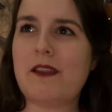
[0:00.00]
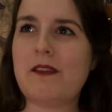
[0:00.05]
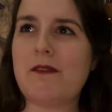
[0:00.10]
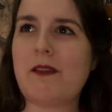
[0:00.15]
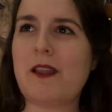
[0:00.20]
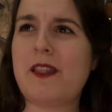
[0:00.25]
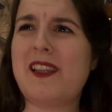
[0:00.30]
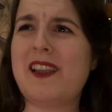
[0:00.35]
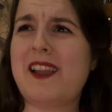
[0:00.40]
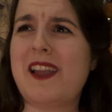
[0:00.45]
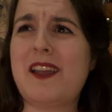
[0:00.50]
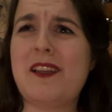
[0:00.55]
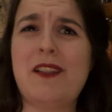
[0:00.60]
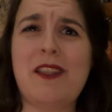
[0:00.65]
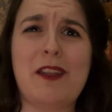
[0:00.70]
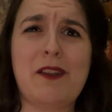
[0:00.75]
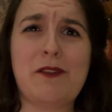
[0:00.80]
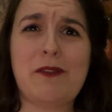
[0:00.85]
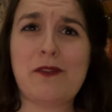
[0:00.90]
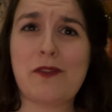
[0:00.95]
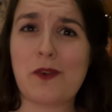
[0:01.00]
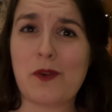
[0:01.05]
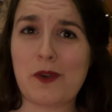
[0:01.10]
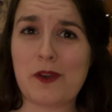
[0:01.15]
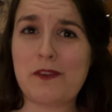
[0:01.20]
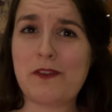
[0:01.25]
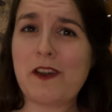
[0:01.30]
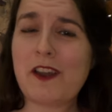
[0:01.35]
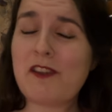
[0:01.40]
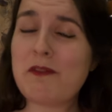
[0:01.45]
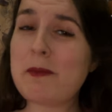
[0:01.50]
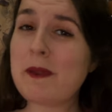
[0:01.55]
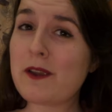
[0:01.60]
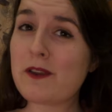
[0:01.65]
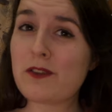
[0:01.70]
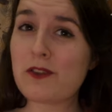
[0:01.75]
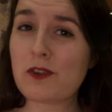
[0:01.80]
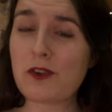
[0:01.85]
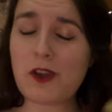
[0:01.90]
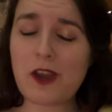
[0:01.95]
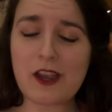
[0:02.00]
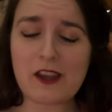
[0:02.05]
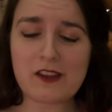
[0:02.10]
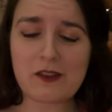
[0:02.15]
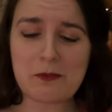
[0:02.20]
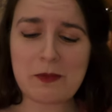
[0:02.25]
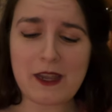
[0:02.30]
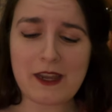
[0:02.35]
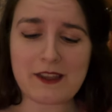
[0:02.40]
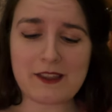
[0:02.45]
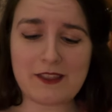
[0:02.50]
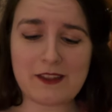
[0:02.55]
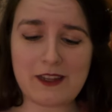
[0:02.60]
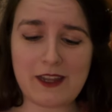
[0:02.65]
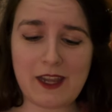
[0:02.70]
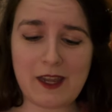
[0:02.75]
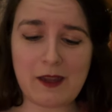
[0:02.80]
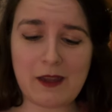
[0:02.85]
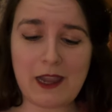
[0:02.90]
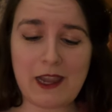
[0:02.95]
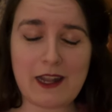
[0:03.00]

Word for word: I think I had like four or five pairs of Crocs back in the day,